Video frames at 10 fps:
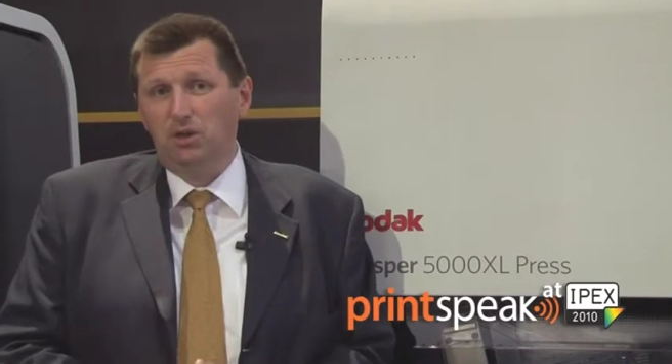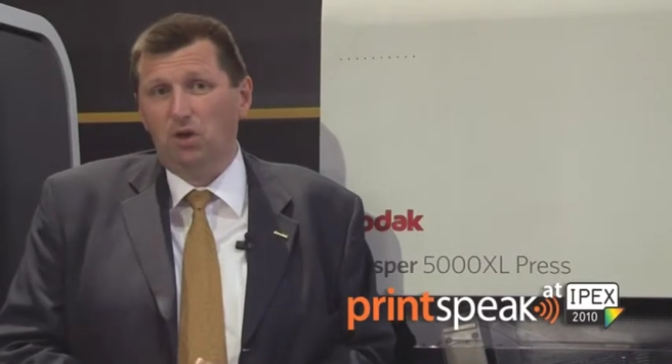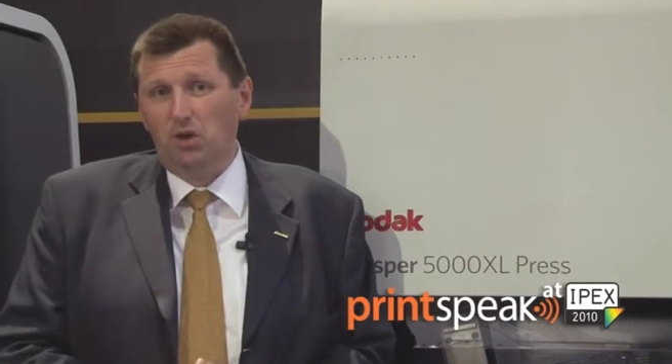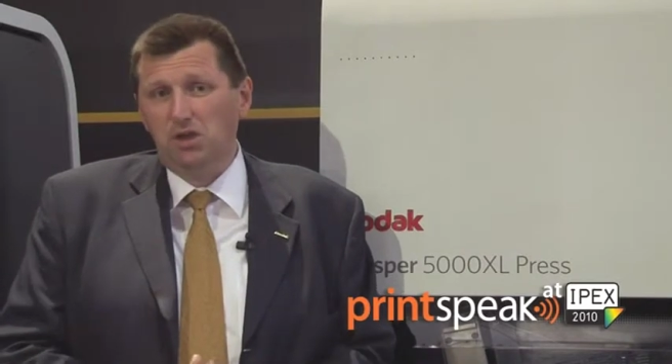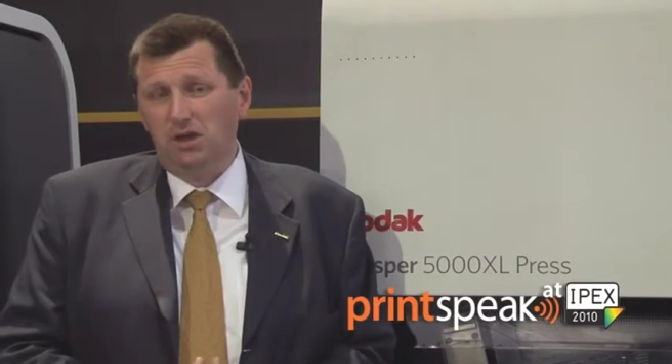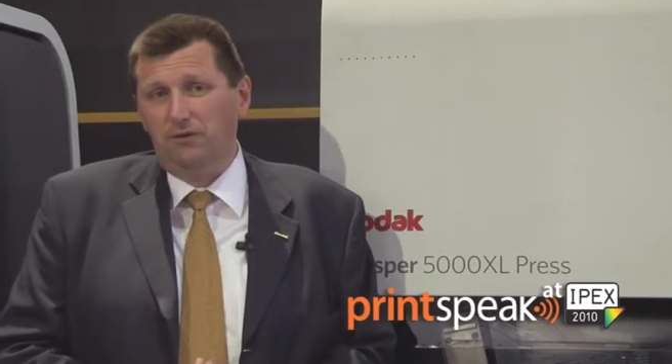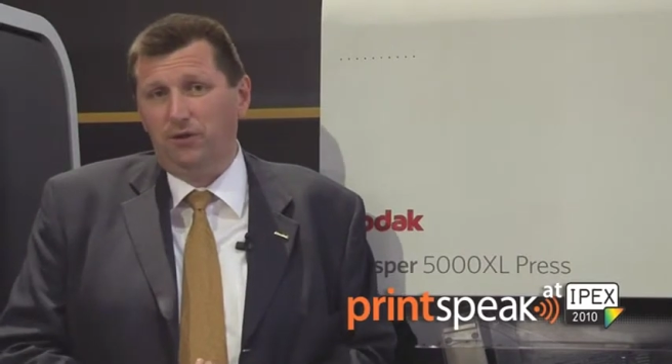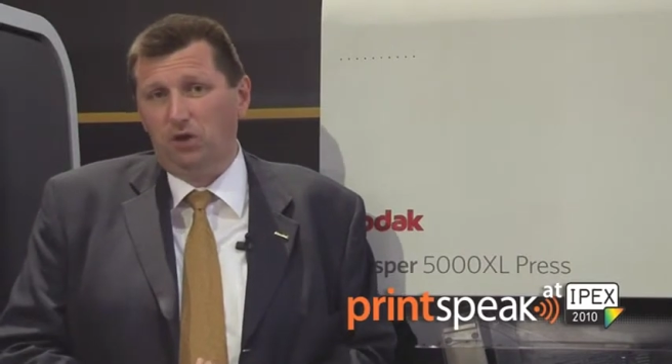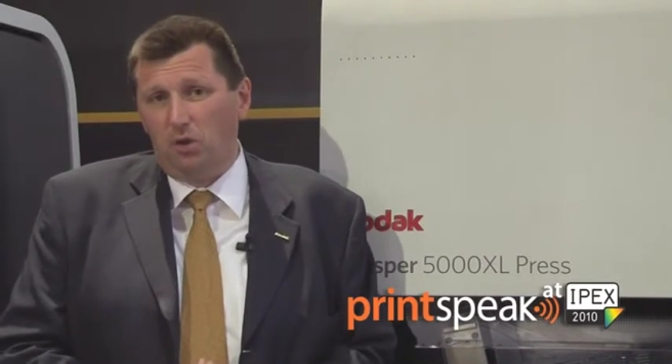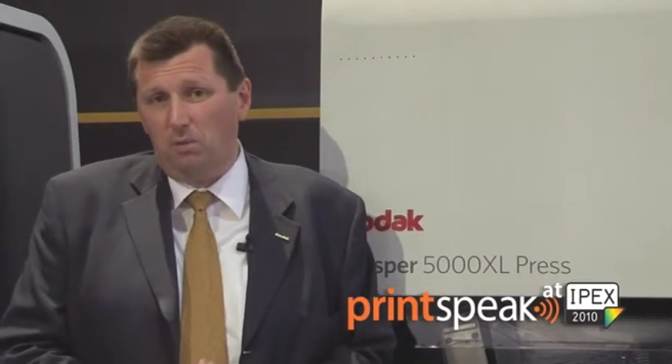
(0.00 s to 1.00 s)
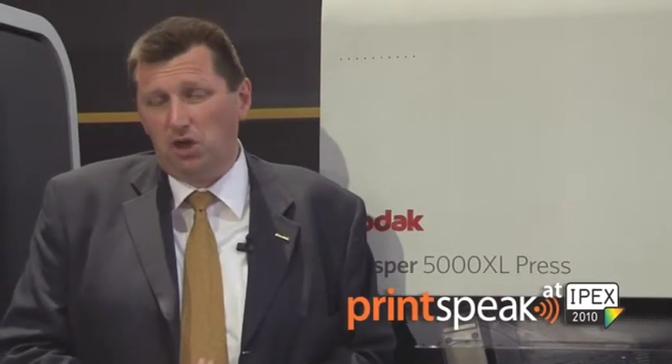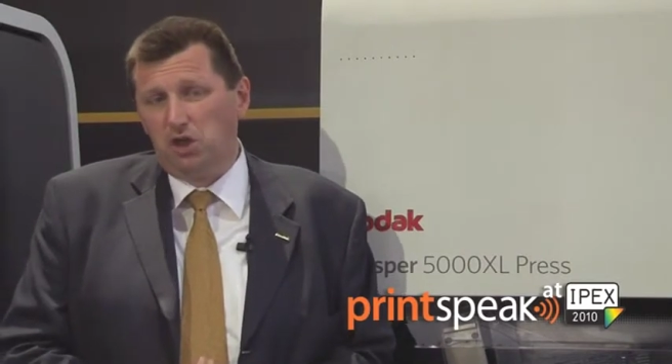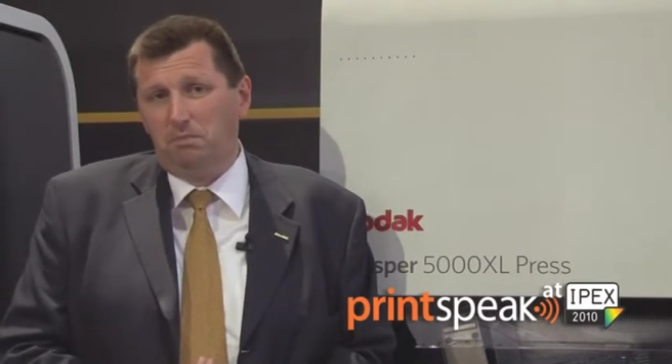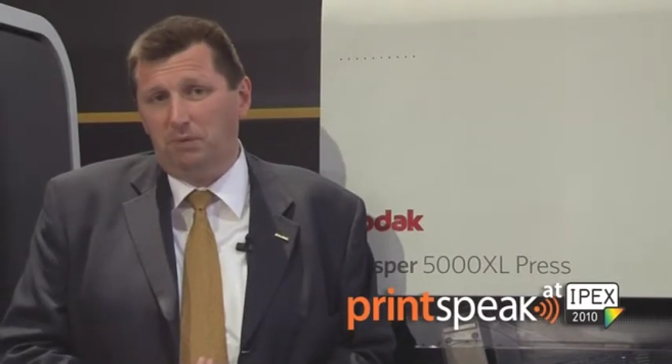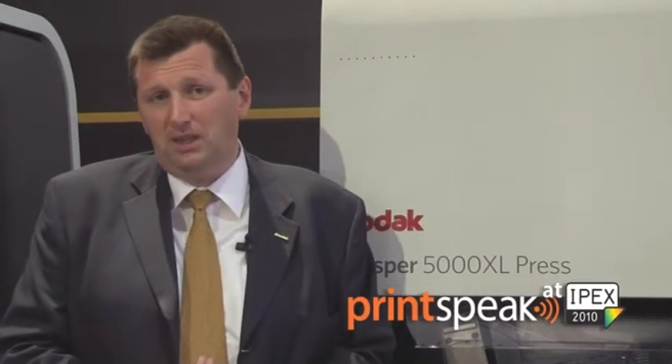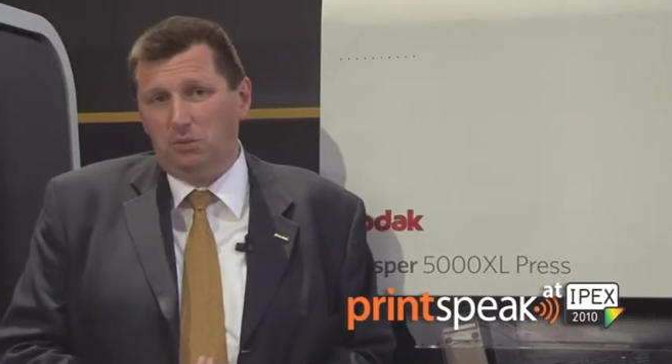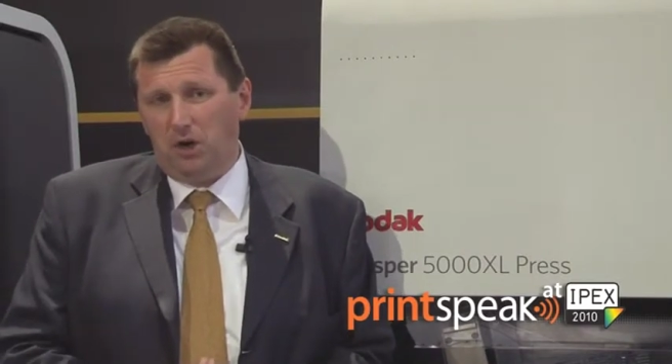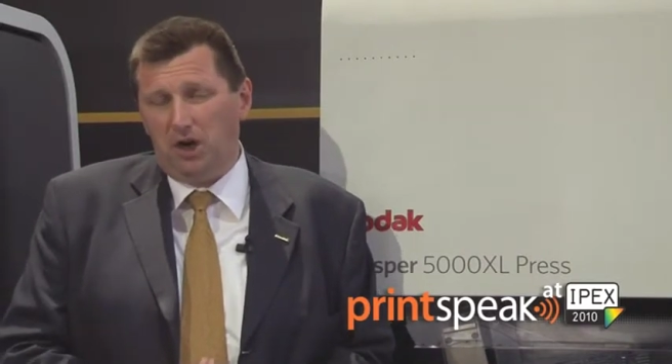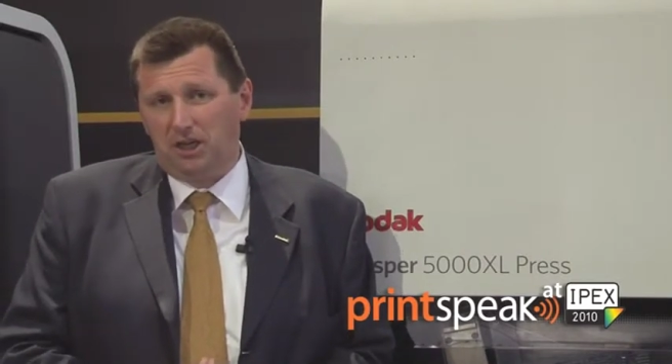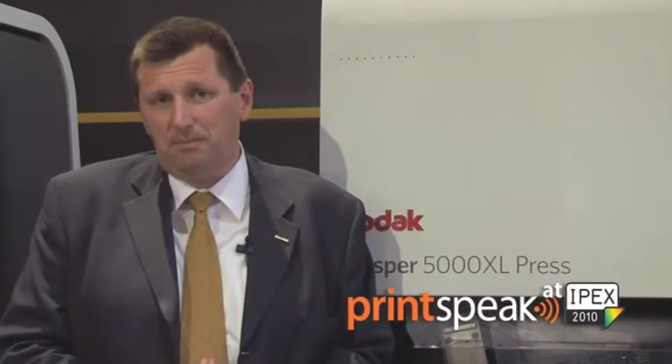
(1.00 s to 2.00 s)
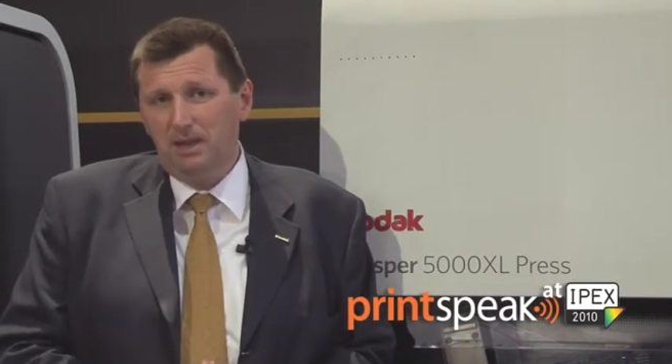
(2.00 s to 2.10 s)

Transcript: but also for commercial print work.